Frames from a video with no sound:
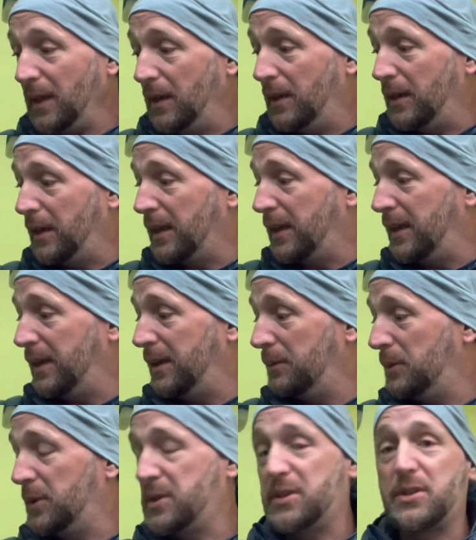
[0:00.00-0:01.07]
And again,
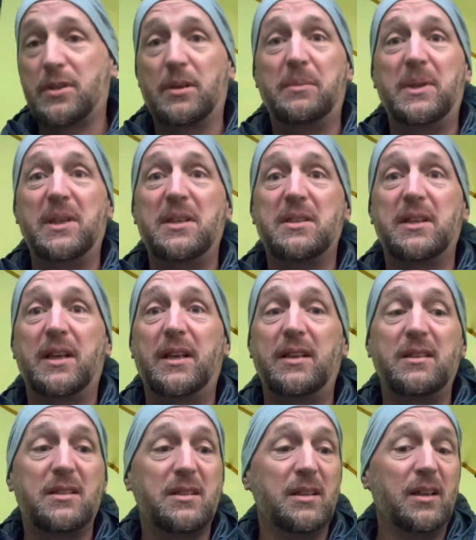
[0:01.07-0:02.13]
watching some of these
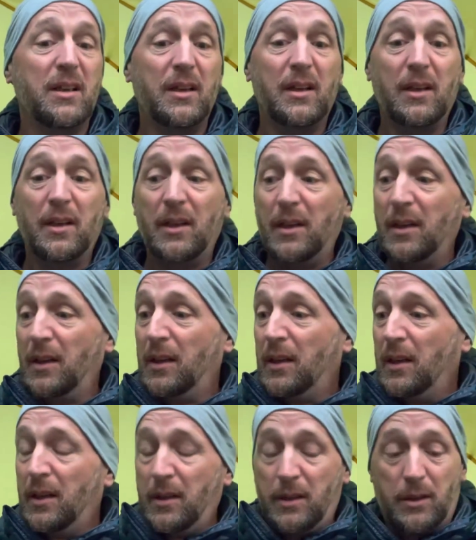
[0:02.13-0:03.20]
guys,
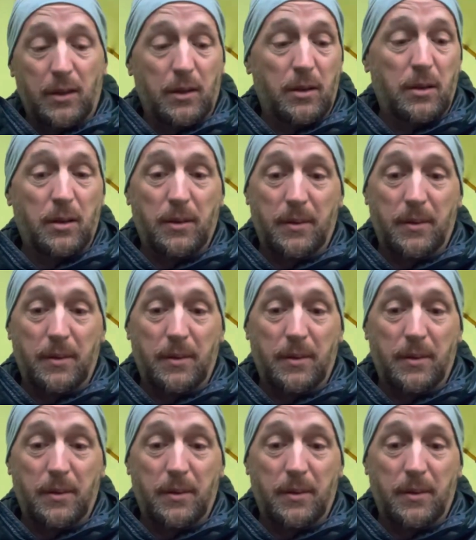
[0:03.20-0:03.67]
you know,